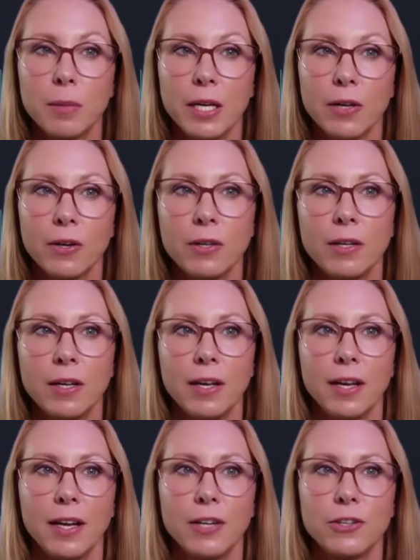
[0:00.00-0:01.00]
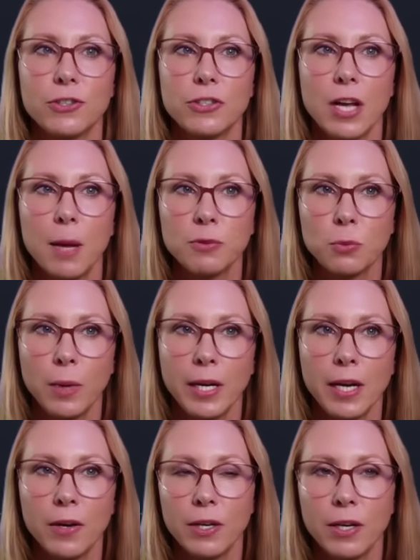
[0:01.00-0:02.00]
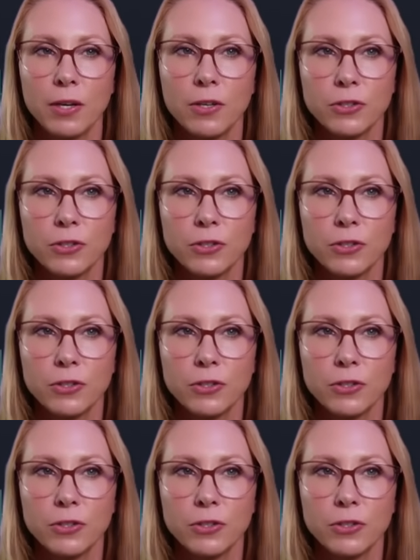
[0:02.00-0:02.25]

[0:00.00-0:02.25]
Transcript: here and your stop's way down here.